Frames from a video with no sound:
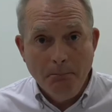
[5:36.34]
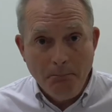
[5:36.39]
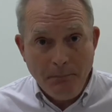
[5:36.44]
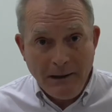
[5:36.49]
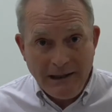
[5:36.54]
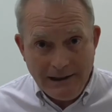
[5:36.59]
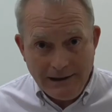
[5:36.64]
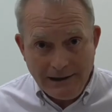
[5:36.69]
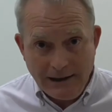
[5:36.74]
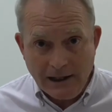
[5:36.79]

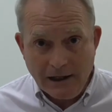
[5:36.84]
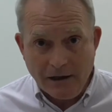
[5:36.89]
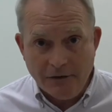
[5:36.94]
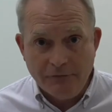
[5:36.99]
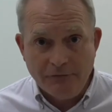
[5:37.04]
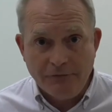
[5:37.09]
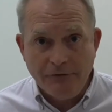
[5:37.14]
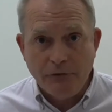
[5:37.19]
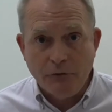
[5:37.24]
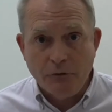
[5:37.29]
PDF
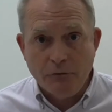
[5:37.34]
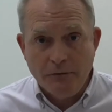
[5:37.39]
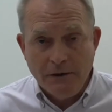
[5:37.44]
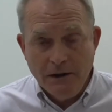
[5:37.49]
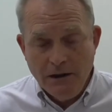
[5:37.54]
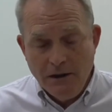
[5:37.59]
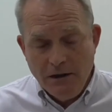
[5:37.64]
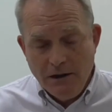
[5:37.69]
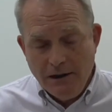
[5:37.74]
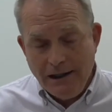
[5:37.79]
sort
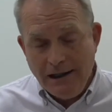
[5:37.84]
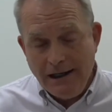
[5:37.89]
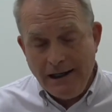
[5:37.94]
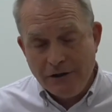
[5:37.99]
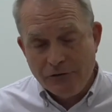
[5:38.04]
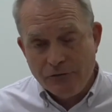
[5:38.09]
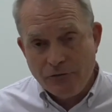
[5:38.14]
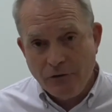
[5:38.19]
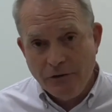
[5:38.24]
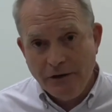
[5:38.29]
of
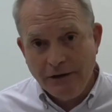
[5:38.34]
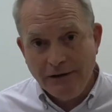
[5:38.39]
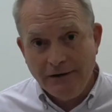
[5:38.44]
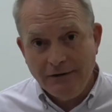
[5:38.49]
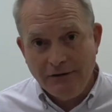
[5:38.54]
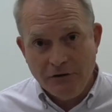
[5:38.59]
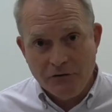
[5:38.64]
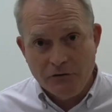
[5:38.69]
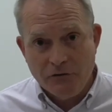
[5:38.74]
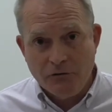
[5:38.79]

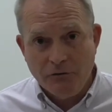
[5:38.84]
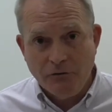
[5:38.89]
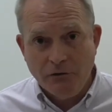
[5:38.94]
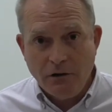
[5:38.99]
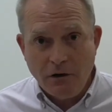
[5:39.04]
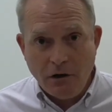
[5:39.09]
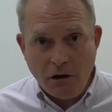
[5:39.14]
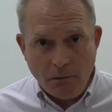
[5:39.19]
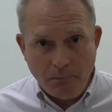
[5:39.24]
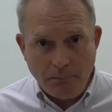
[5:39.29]
electronic digital
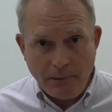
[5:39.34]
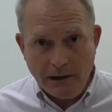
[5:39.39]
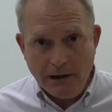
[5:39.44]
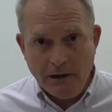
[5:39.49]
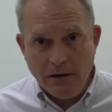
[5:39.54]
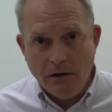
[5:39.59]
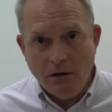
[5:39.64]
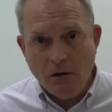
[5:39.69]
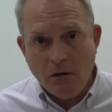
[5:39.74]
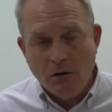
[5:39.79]
copy
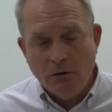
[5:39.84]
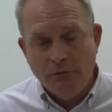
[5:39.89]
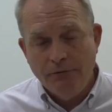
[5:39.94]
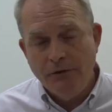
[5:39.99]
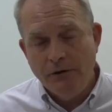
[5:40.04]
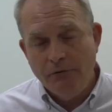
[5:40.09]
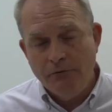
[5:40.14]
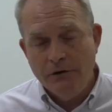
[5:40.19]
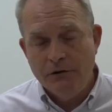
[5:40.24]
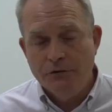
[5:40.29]
of
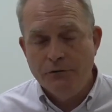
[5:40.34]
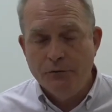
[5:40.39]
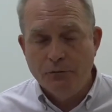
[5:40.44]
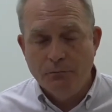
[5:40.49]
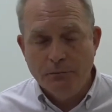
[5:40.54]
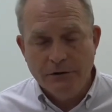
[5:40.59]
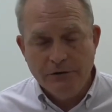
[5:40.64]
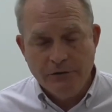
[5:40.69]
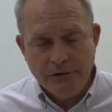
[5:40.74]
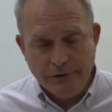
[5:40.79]
the original
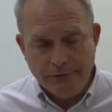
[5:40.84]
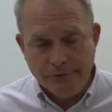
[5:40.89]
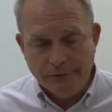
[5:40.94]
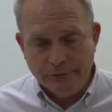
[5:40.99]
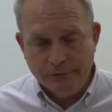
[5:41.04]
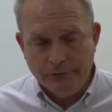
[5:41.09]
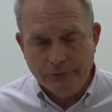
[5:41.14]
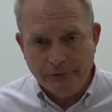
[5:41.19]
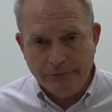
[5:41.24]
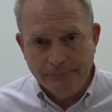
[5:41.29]

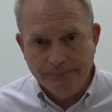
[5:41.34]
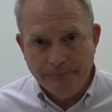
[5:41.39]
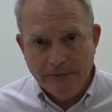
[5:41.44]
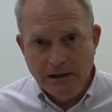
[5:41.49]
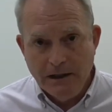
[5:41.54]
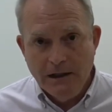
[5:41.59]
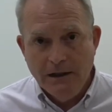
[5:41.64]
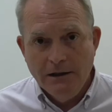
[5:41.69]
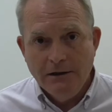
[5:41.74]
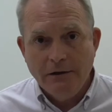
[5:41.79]
materials.
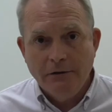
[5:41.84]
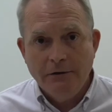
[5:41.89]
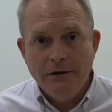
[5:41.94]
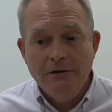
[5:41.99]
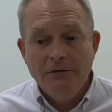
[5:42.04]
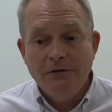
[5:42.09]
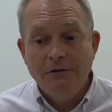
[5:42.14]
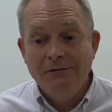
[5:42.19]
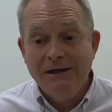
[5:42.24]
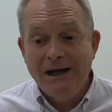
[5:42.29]
Now,
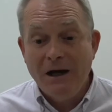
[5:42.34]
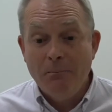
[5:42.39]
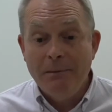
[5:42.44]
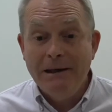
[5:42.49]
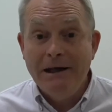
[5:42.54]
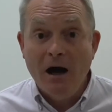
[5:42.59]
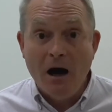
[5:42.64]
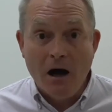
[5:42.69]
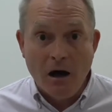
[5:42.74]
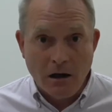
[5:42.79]
these have now
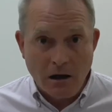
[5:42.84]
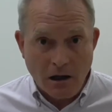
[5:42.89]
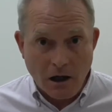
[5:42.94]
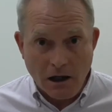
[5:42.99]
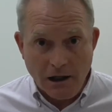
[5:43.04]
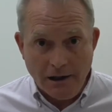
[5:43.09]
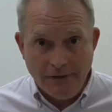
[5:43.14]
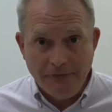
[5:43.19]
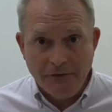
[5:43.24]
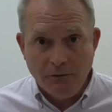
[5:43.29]
been
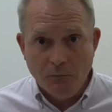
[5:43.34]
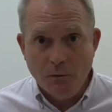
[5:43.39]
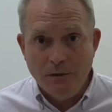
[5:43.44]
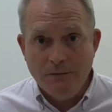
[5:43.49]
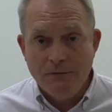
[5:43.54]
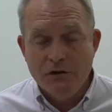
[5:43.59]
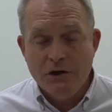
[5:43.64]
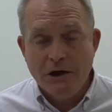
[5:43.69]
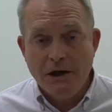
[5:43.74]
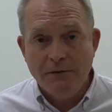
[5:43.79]
archived and
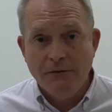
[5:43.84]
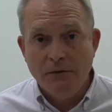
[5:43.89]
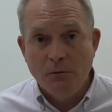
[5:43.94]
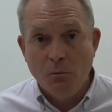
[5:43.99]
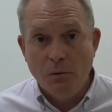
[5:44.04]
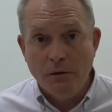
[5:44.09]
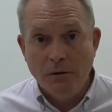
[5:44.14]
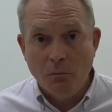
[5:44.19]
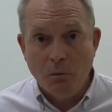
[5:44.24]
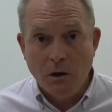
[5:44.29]
we've shared
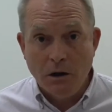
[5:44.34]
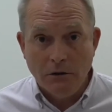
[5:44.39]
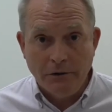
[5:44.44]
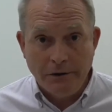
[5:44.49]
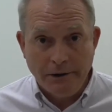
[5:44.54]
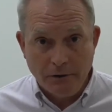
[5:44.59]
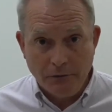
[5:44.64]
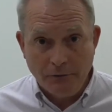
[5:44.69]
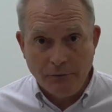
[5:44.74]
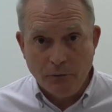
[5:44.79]
them with the World
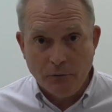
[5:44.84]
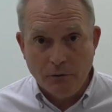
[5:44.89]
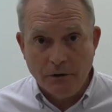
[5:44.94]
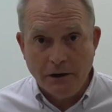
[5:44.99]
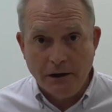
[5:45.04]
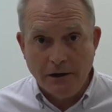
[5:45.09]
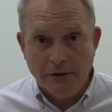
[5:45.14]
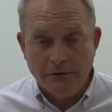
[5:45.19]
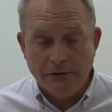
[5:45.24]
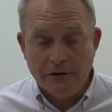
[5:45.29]
Health
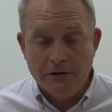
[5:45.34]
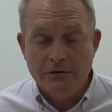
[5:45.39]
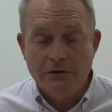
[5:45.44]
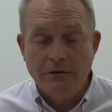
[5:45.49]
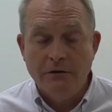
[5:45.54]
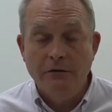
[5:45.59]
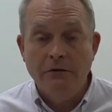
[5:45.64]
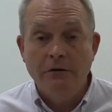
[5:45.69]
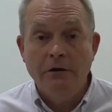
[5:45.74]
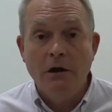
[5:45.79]

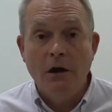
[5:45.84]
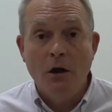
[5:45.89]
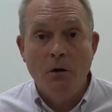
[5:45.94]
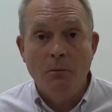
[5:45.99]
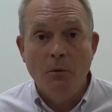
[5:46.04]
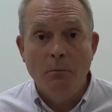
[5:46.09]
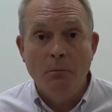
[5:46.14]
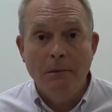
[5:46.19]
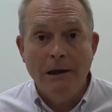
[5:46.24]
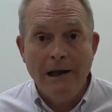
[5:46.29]
Organization's
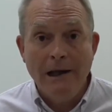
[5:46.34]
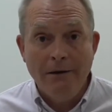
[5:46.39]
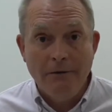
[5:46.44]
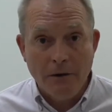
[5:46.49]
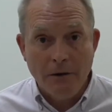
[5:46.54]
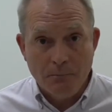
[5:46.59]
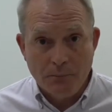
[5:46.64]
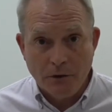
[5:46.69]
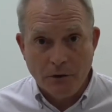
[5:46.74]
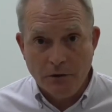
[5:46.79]
Global
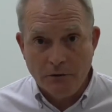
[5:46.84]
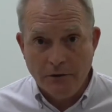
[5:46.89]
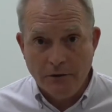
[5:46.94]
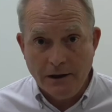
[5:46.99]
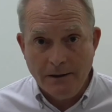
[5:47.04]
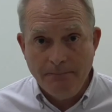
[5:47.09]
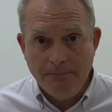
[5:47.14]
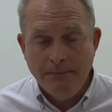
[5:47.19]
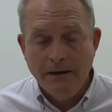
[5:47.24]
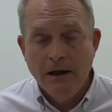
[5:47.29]
Malaria
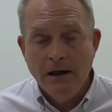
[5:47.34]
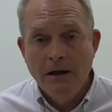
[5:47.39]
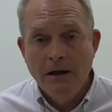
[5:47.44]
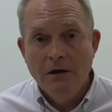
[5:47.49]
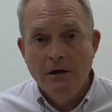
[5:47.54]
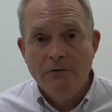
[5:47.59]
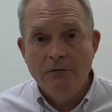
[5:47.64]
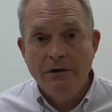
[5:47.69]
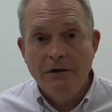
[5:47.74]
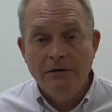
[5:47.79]
Programme
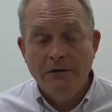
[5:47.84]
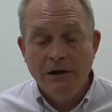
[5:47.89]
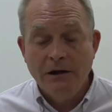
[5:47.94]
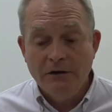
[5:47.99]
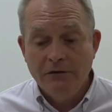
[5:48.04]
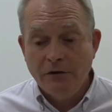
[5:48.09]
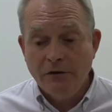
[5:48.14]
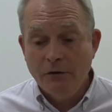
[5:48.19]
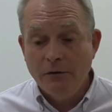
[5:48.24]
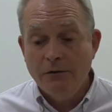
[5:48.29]

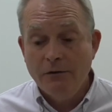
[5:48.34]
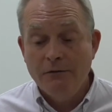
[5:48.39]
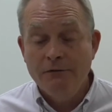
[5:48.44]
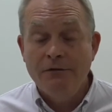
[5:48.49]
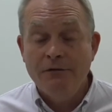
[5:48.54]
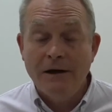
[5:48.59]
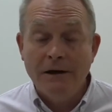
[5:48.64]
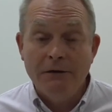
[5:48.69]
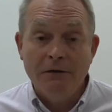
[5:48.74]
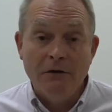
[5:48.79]
recently, so in
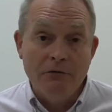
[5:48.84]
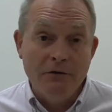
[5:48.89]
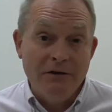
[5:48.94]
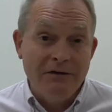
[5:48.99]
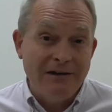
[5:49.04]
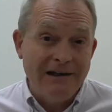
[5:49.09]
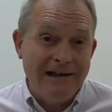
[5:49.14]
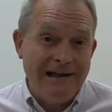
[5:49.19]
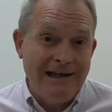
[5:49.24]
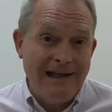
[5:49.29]
fact, there
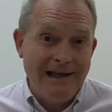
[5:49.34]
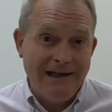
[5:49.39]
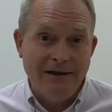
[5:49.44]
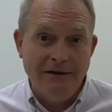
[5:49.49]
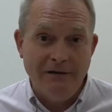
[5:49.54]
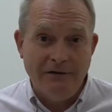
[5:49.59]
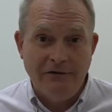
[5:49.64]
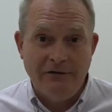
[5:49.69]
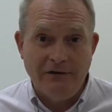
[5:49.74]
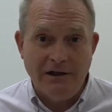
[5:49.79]
is a
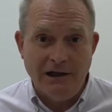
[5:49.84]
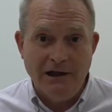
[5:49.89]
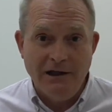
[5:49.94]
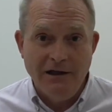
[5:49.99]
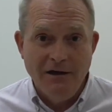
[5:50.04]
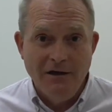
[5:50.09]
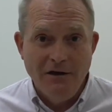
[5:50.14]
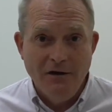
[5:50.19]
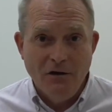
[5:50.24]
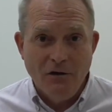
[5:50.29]
legacy
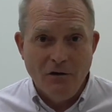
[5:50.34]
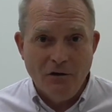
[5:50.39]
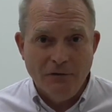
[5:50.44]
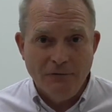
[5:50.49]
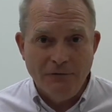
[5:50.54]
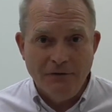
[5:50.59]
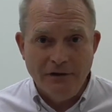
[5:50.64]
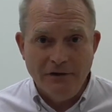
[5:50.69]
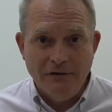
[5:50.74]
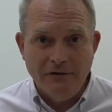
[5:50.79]

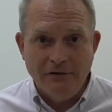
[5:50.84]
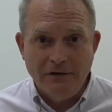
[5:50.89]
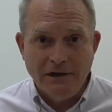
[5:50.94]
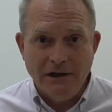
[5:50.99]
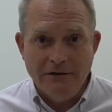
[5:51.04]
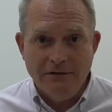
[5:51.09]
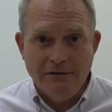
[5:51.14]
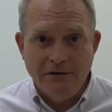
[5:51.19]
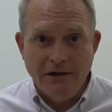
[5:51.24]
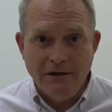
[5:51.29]
of these
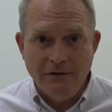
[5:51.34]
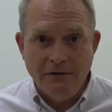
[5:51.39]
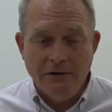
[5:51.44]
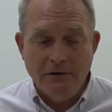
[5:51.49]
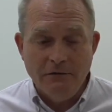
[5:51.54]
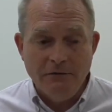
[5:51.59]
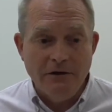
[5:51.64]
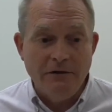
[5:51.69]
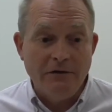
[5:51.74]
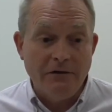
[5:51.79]
data and
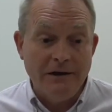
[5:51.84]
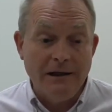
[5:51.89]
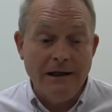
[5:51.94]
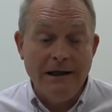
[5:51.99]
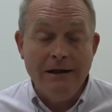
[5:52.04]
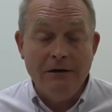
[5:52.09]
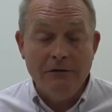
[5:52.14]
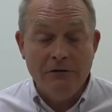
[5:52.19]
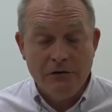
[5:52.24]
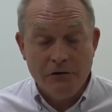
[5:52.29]
there is an
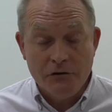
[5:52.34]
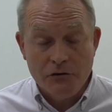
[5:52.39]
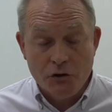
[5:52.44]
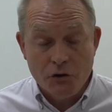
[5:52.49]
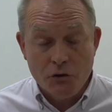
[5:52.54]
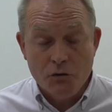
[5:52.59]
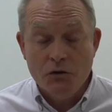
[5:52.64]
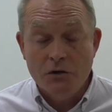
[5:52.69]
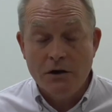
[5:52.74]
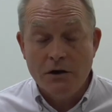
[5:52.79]

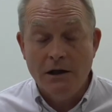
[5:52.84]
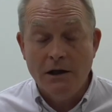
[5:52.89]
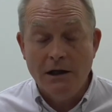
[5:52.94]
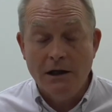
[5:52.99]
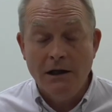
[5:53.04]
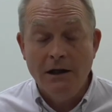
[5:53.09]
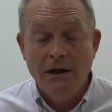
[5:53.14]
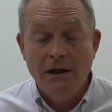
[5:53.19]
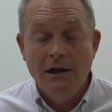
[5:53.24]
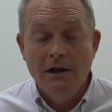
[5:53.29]

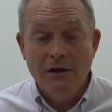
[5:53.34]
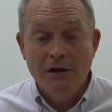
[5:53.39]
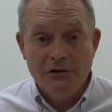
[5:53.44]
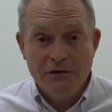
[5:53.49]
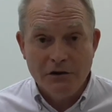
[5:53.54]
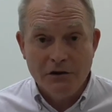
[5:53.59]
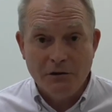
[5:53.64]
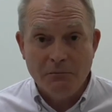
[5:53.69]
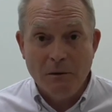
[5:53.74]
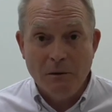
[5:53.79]
institutionally
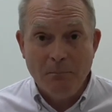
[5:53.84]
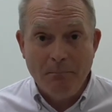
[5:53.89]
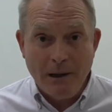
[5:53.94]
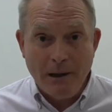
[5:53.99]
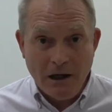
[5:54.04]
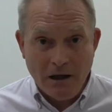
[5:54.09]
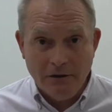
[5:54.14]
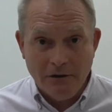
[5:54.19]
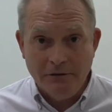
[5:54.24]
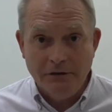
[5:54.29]
legitimate
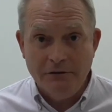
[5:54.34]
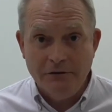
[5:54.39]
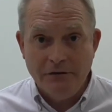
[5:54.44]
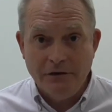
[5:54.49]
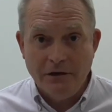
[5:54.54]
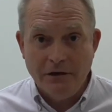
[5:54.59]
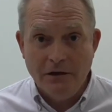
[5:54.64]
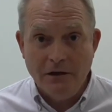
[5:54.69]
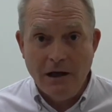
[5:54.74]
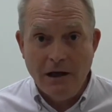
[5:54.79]
partner
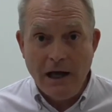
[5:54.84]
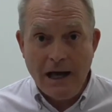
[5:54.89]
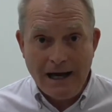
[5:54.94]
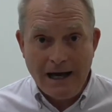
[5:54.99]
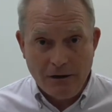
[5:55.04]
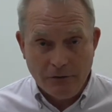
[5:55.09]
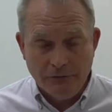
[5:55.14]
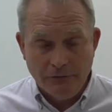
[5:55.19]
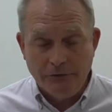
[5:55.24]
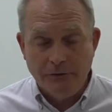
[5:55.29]
to
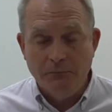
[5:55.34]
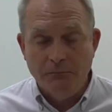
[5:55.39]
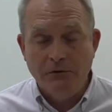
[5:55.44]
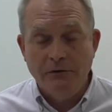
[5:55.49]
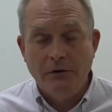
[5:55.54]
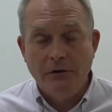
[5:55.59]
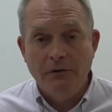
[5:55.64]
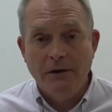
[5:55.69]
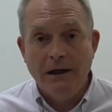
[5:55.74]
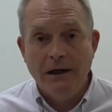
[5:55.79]
house them,
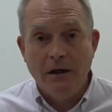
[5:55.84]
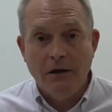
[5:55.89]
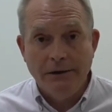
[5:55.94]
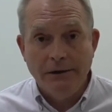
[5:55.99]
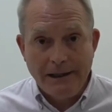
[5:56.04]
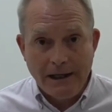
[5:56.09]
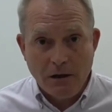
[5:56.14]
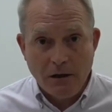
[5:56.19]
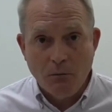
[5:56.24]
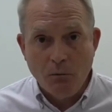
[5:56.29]
so they are
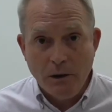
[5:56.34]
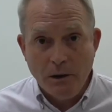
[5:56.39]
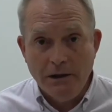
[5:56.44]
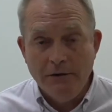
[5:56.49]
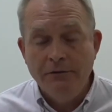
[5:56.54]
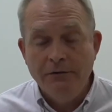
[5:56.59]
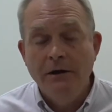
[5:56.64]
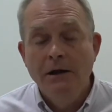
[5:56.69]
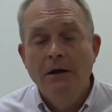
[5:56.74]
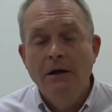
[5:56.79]
now
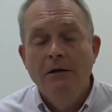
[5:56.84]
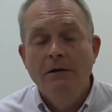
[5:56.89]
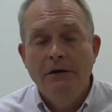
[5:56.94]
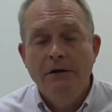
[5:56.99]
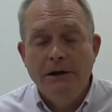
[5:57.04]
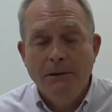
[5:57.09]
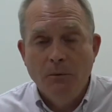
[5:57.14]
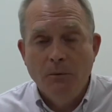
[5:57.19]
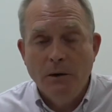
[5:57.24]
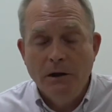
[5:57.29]
with the
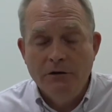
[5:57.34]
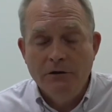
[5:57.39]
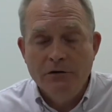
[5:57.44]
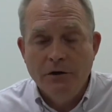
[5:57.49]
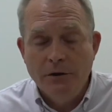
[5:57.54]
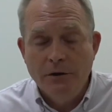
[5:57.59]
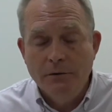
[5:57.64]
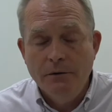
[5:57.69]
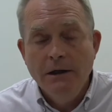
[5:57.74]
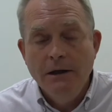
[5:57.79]

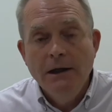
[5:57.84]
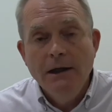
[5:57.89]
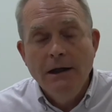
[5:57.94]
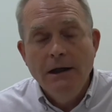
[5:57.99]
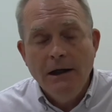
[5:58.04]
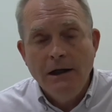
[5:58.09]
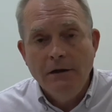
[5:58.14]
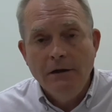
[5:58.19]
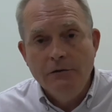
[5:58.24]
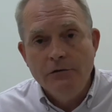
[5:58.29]

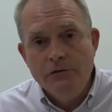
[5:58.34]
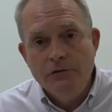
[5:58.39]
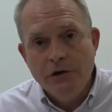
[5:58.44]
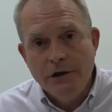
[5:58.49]
WHO in